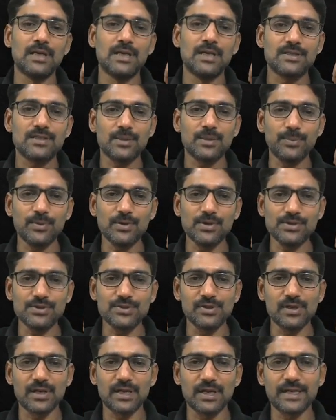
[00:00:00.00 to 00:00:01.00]
Suppose
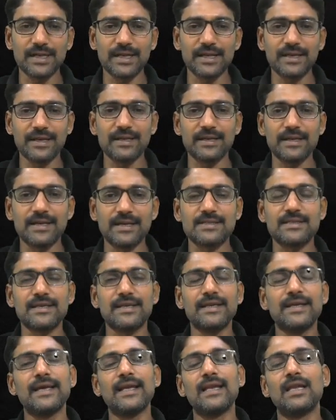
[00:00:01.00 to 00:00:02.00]
you are taking a
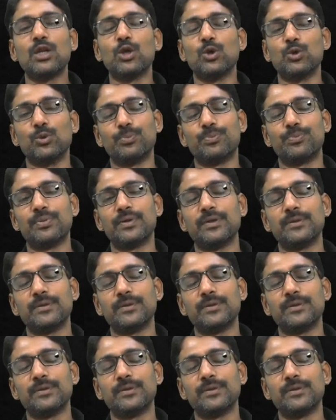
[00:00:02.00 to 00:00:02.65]
single loop.